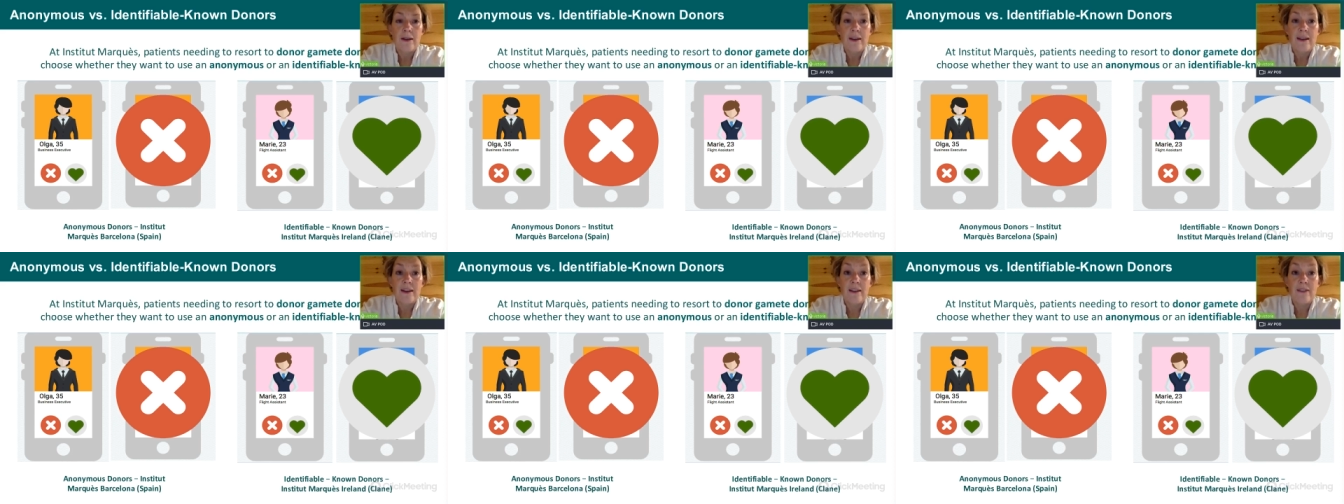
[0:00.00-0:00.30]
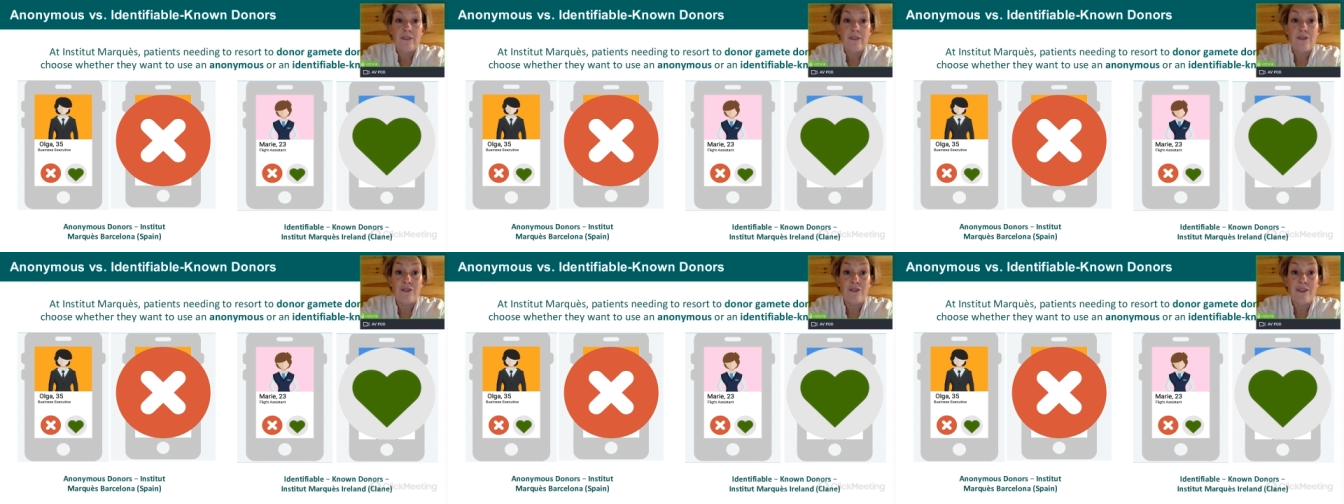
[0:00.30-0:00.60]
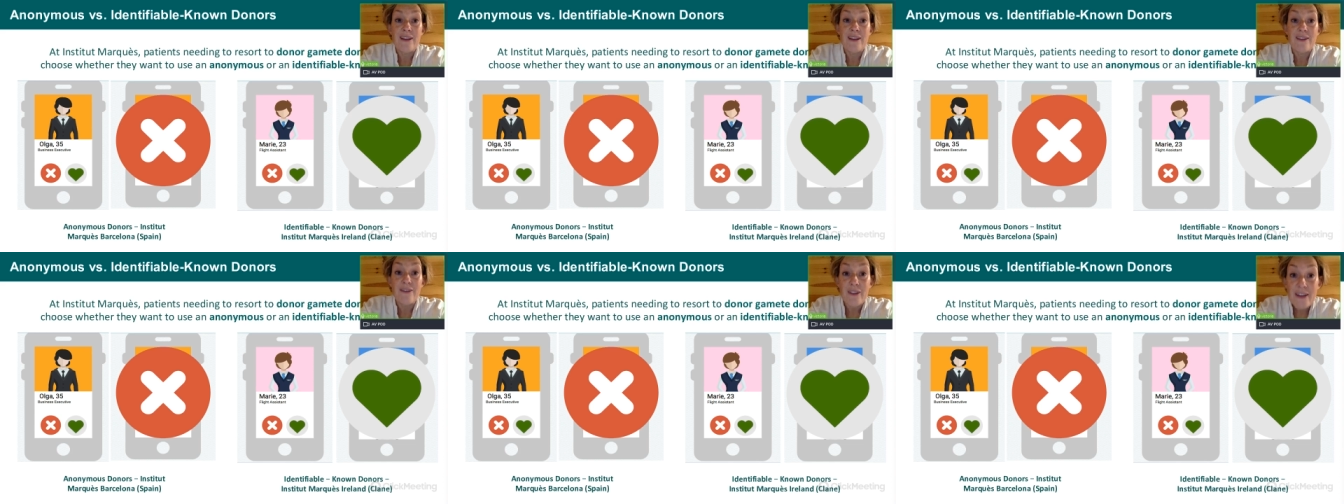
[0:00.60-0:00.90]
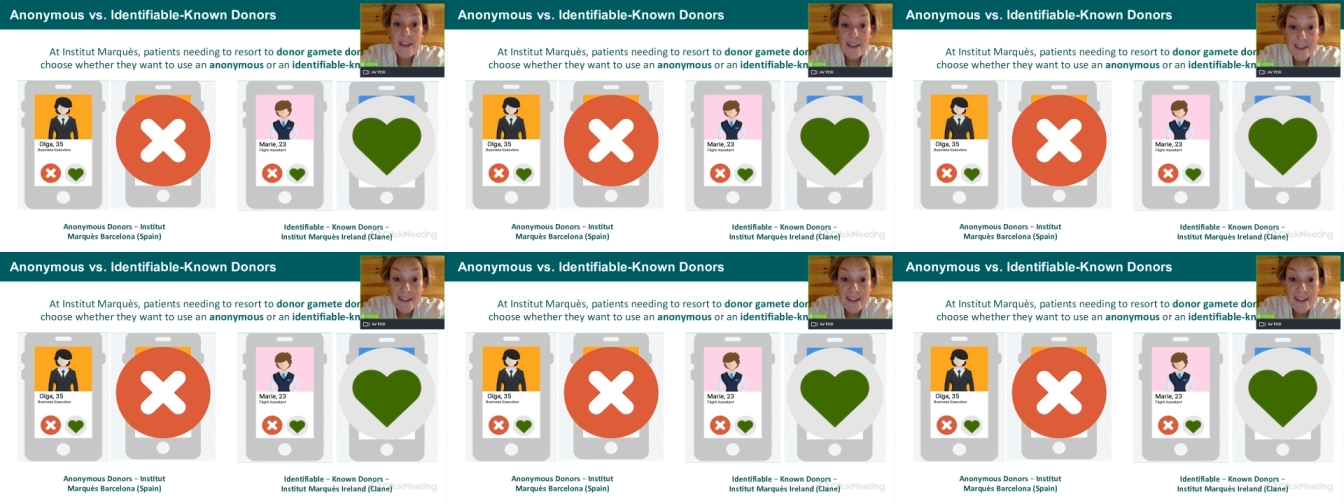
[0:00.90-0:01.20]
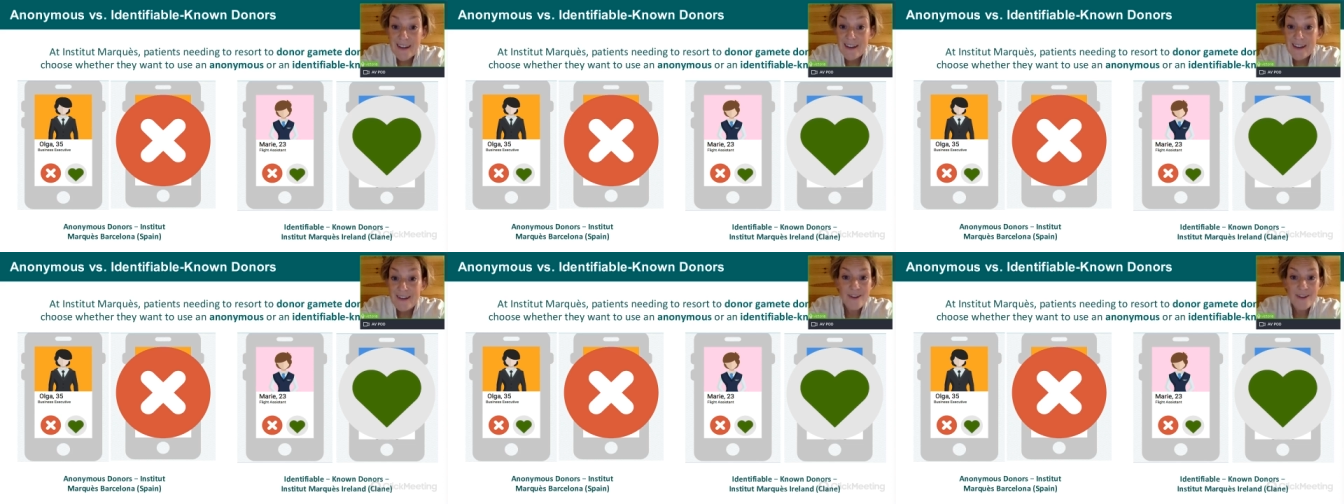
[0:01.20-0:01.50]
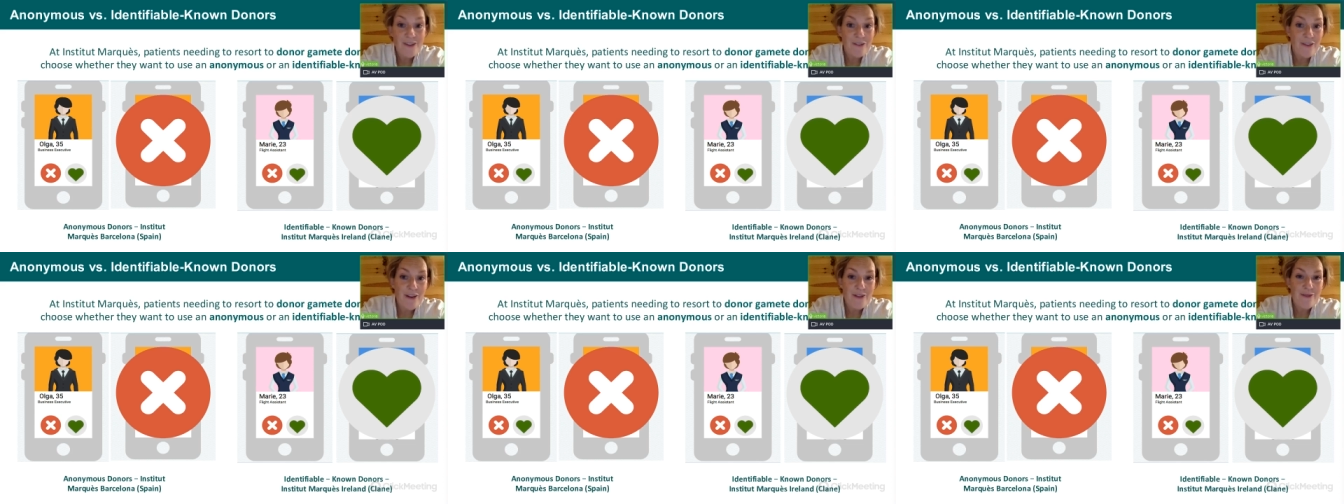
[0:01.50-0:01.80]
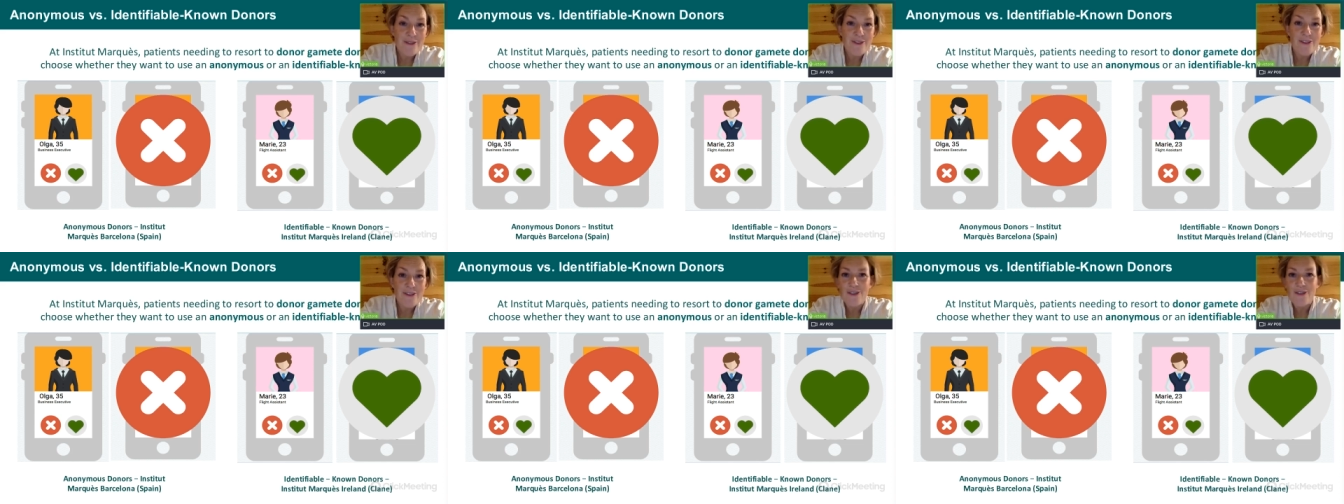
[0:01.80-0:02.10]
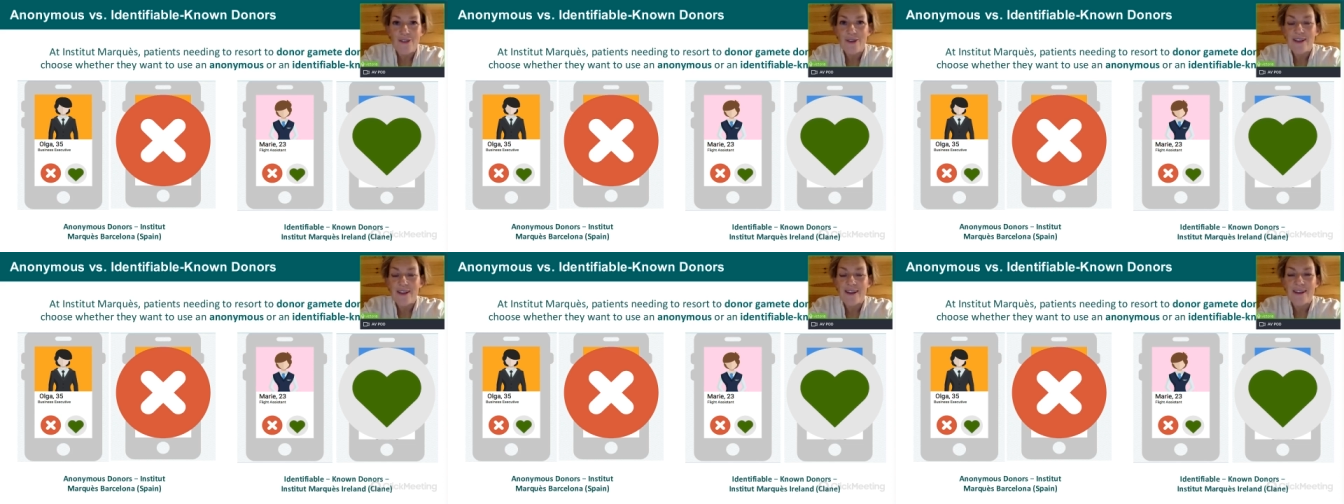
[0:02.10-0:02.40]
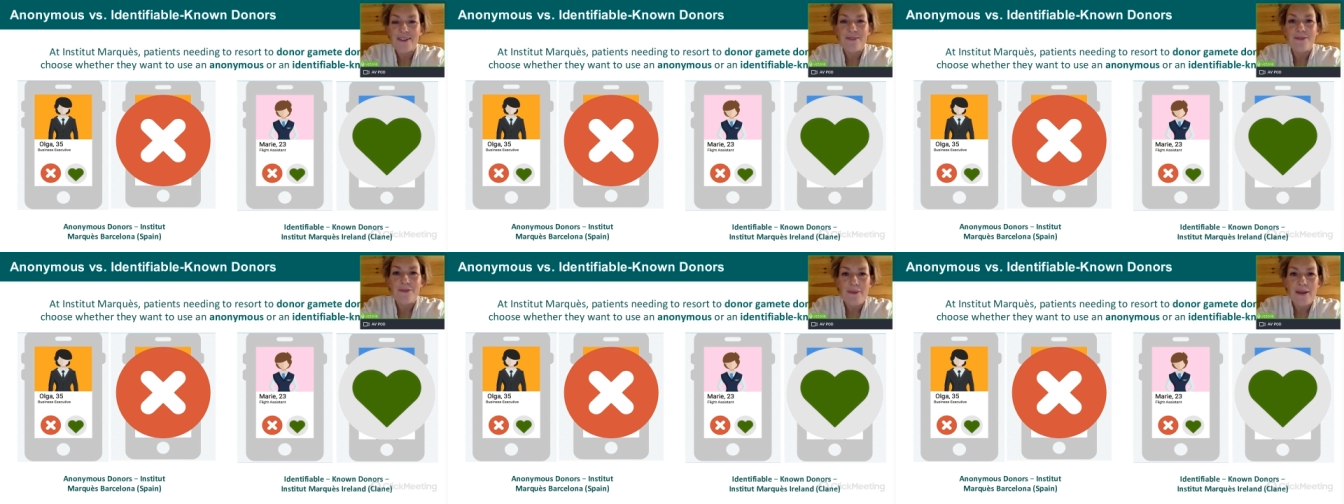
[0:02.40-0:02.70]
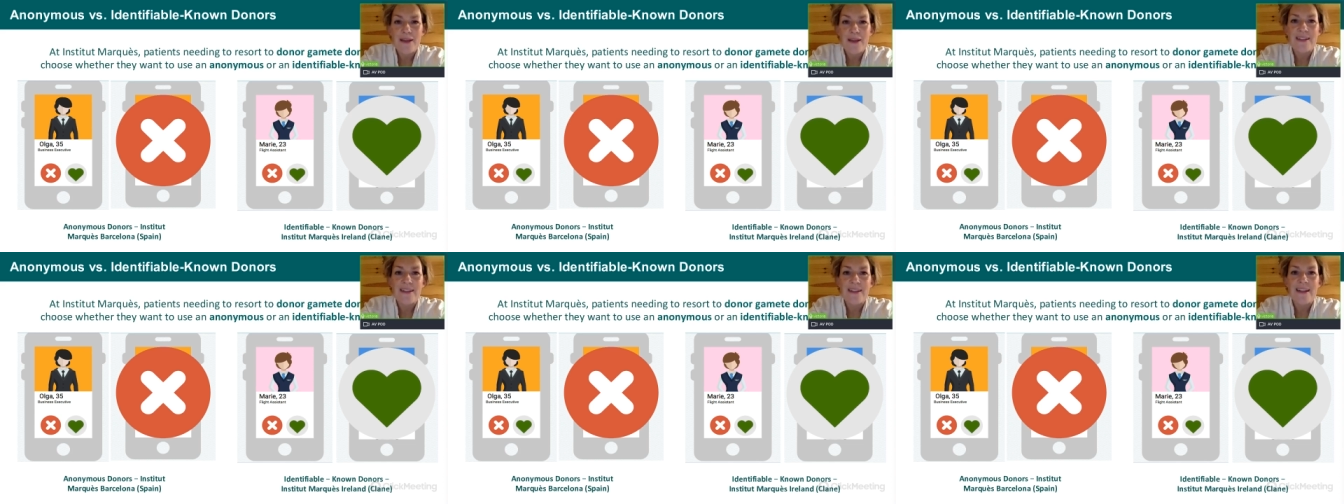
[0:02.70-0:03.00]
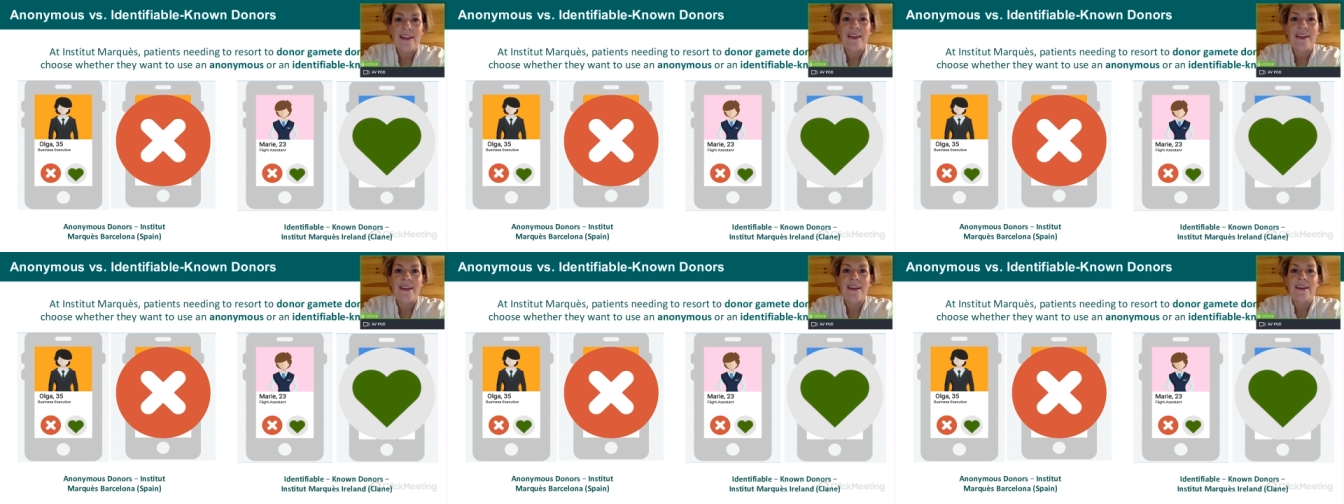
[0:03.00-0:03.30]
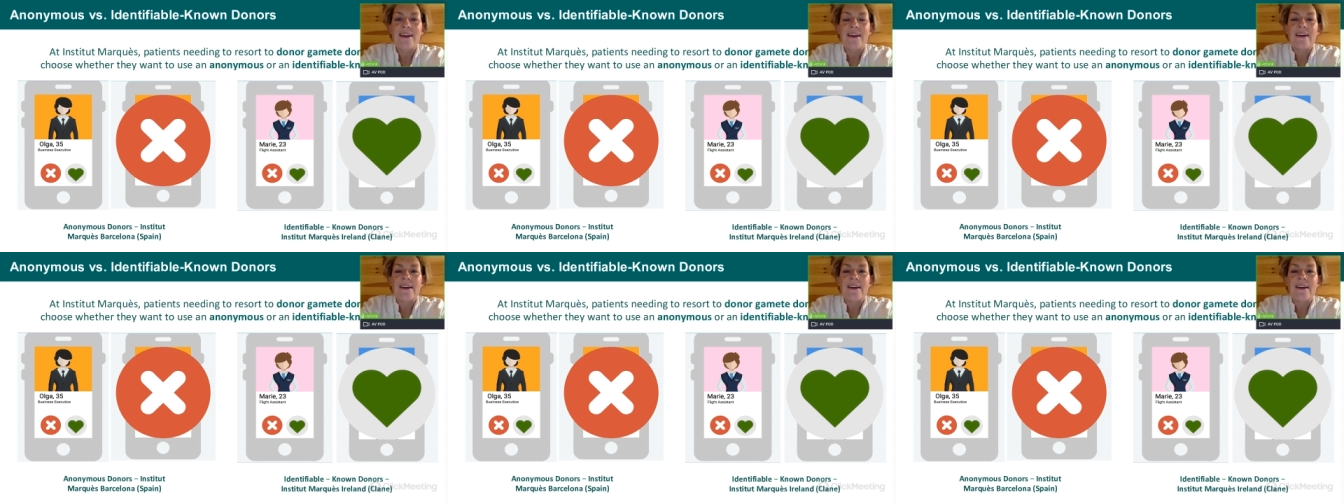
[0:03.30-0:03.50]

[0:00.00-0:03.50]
And if you live in Italy, I don't know if anyone's joining us from Italy,